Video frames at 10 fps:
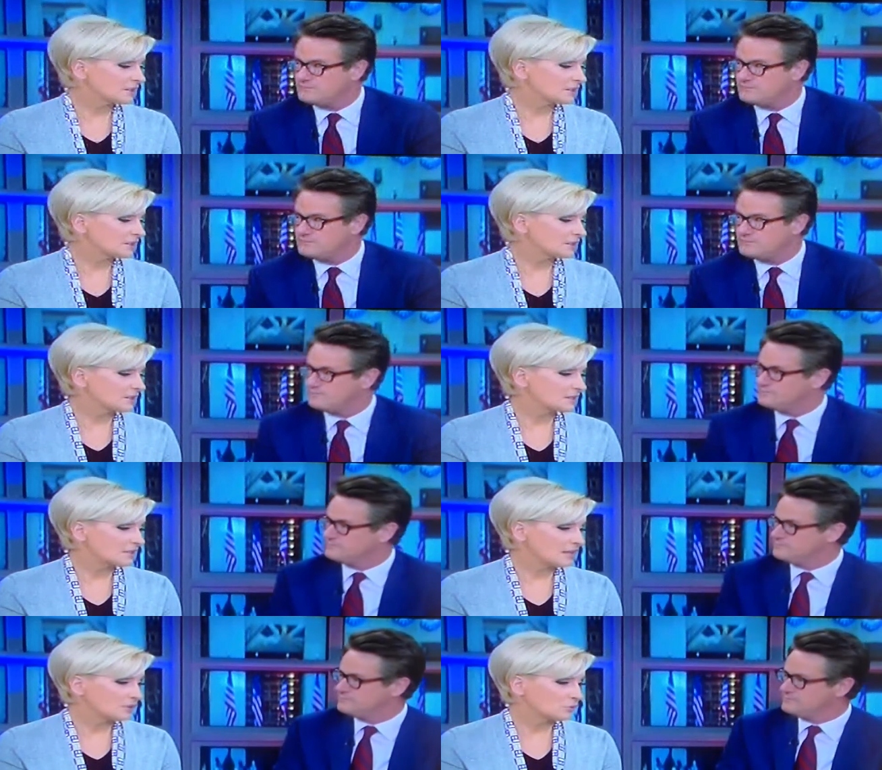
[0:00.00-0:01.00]

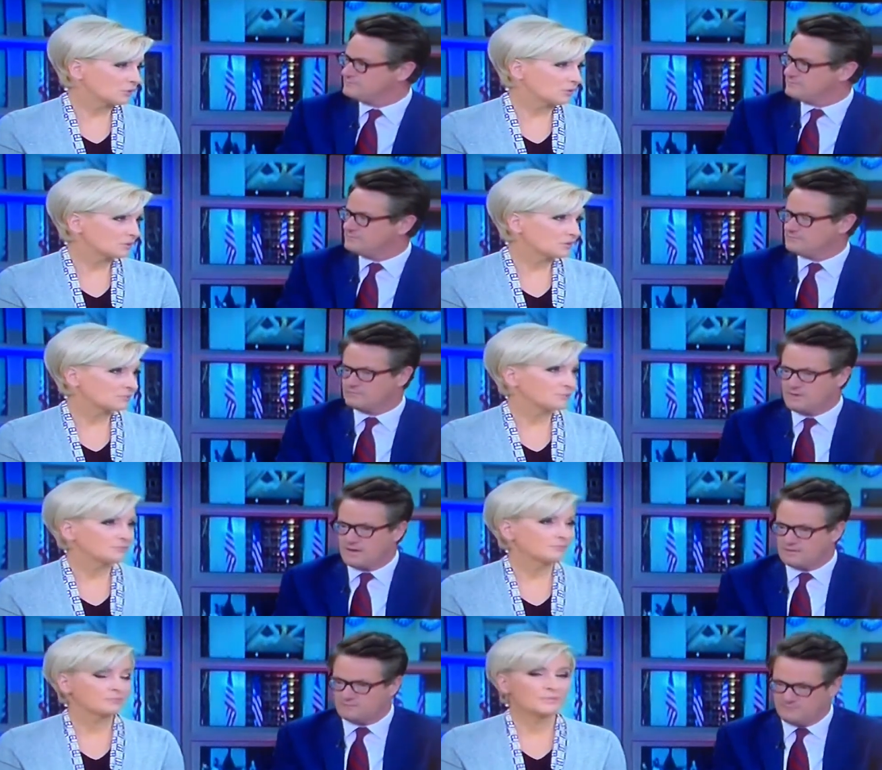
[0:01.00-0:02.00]
Speaker 1: This 10 year old.
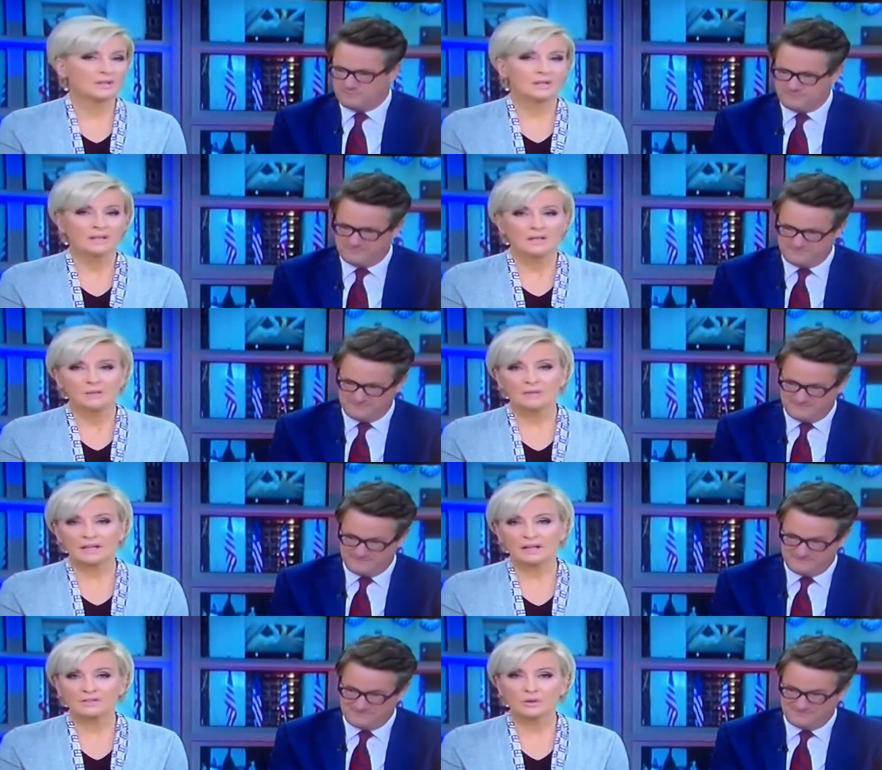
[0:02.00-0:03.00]
Yeah.
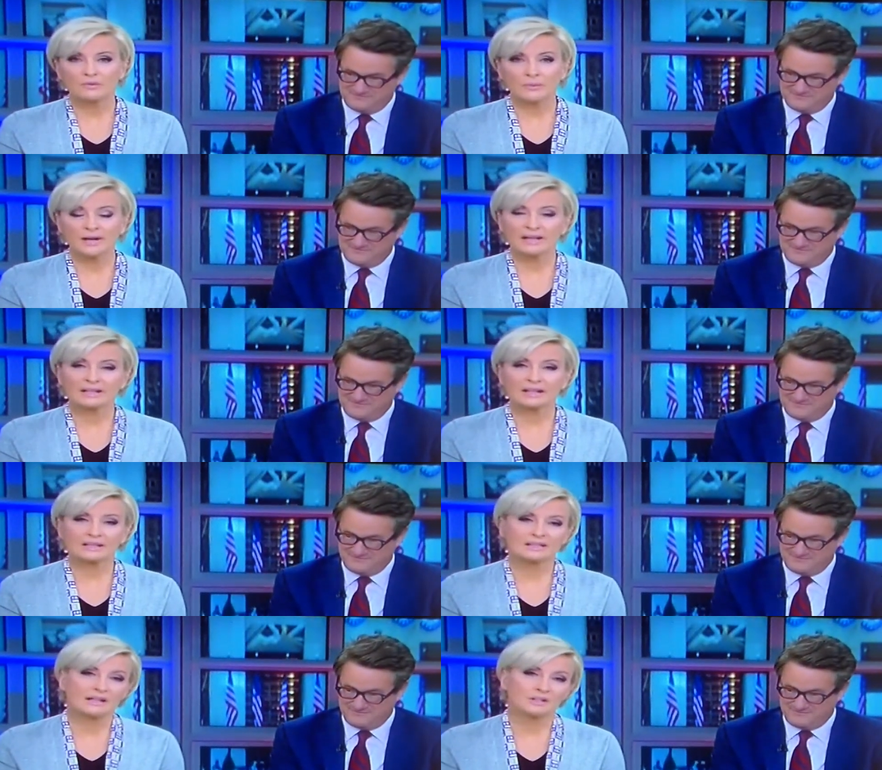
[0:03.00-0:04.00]
Because you have a mind
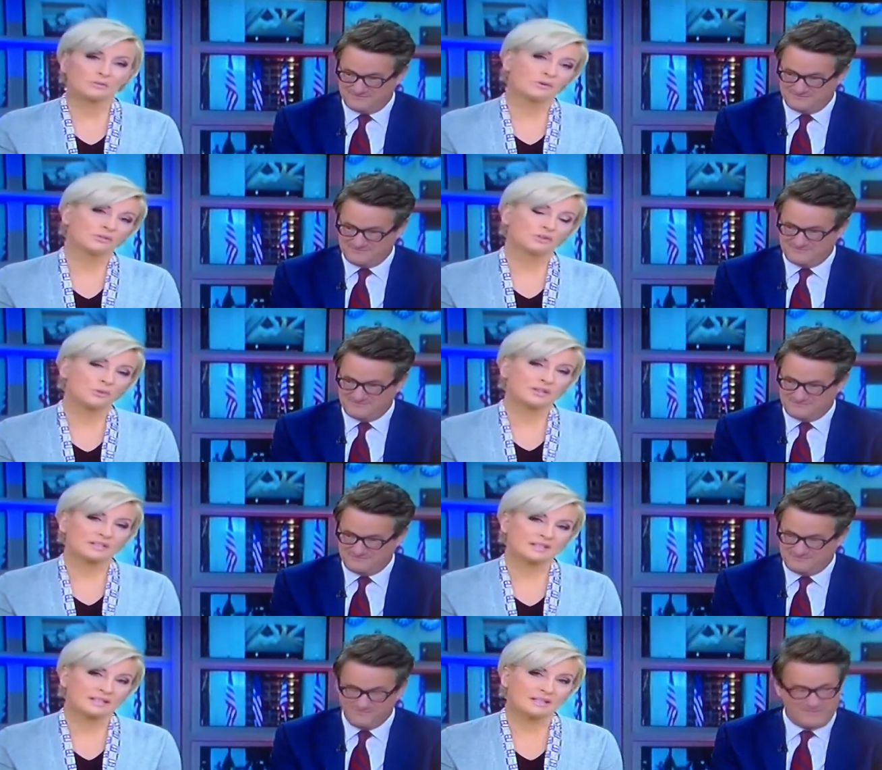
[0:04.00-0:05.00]
like a 10-year-old, you
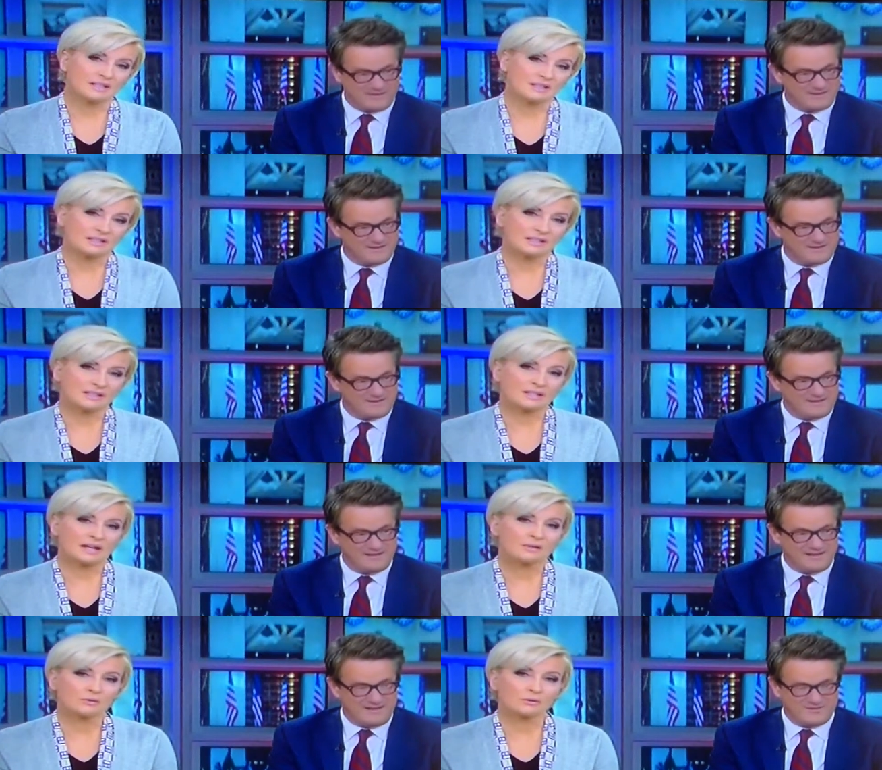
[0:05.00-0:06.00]
want to see this. This
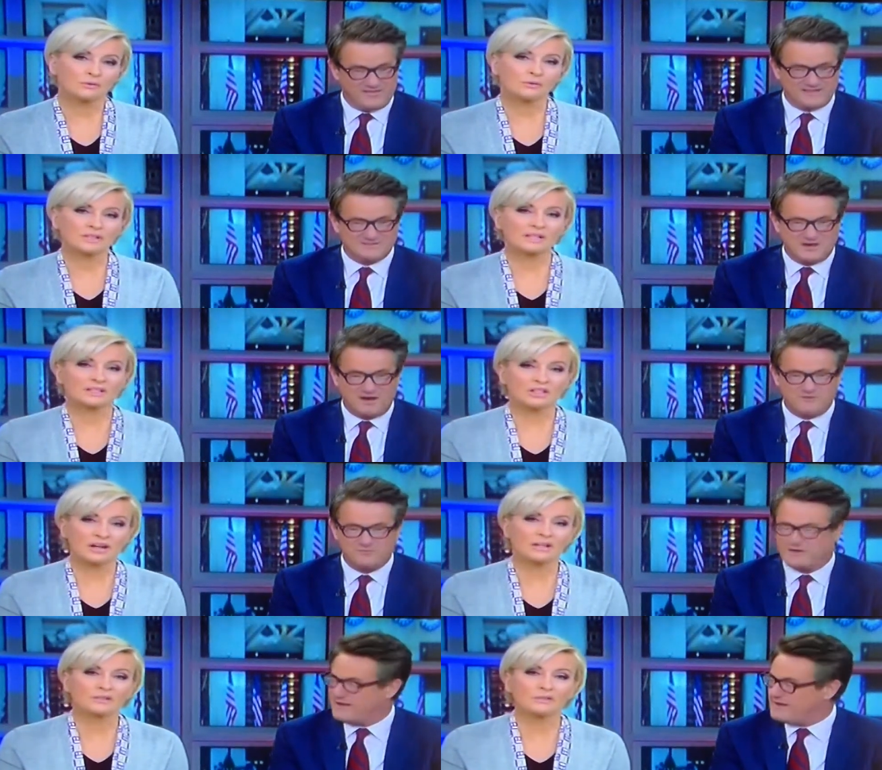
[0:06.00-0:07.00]
is Ted Cruz That's and the
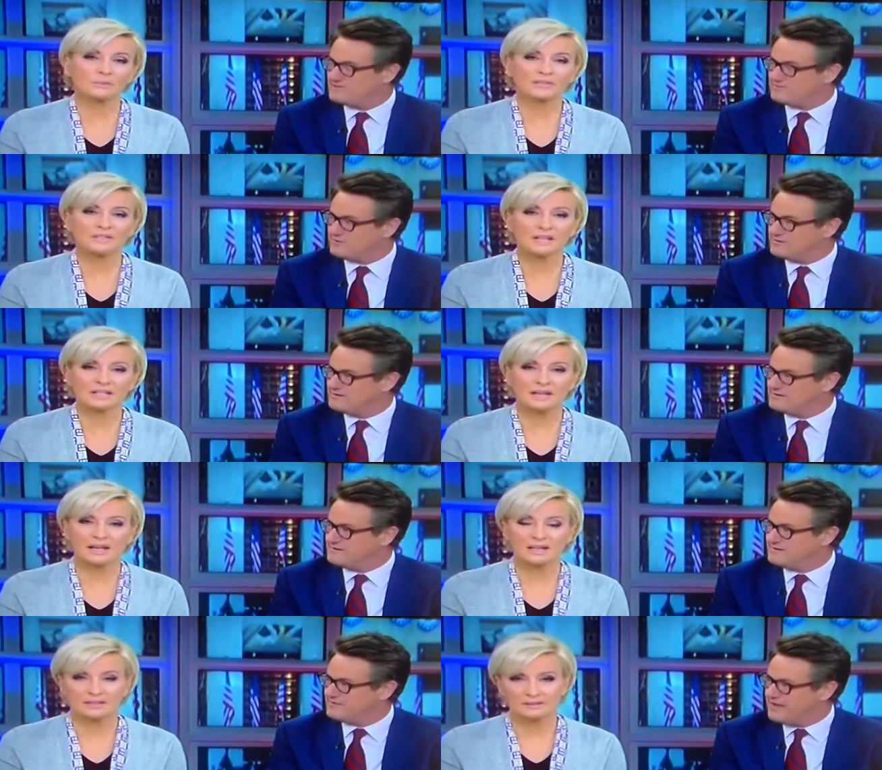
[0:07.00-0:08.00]
trial from
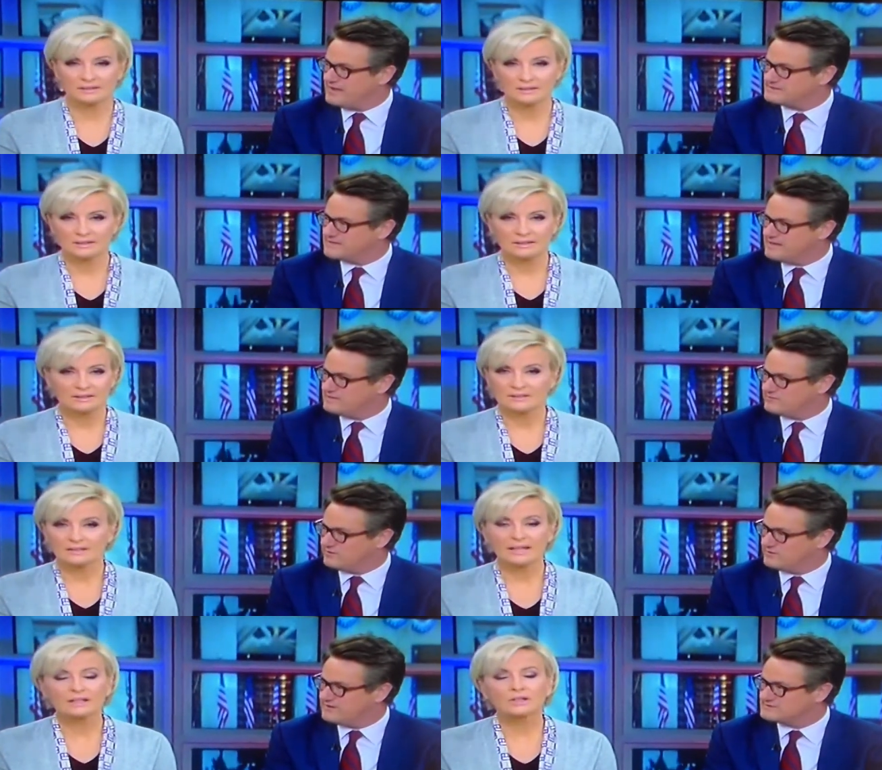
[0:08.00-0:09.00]
Sunday. That is
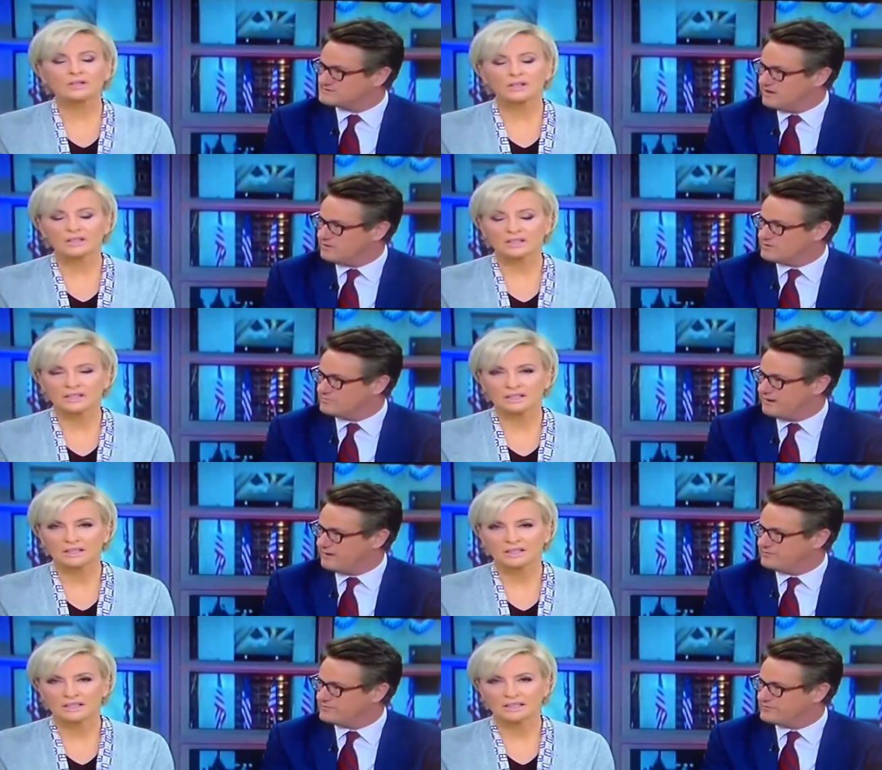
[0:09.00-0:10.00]
hateful. Take Let's talk
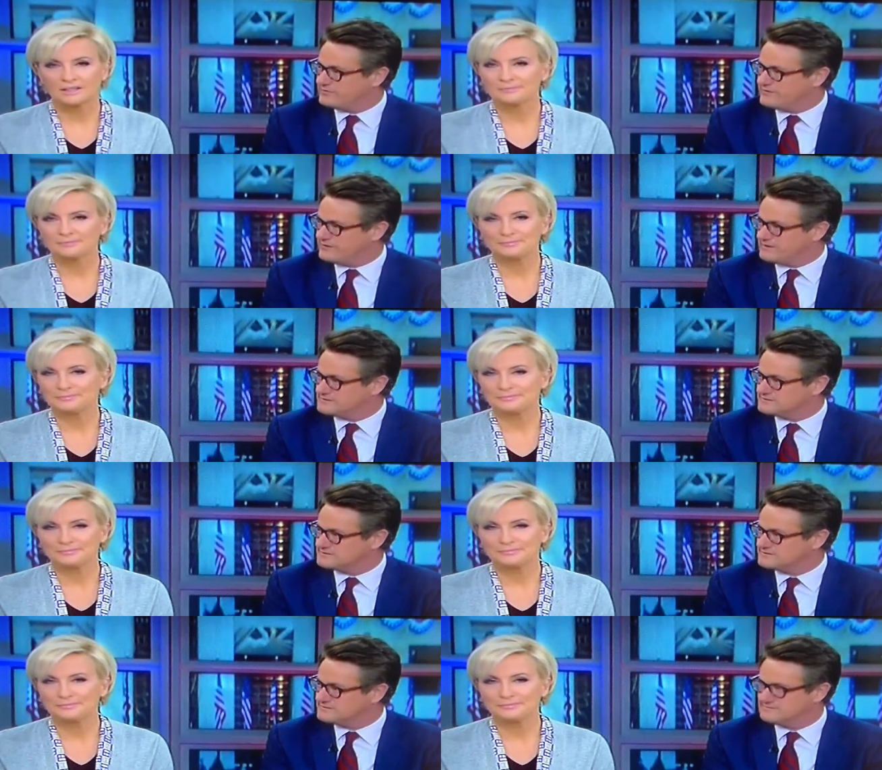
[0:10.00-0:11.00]
about this.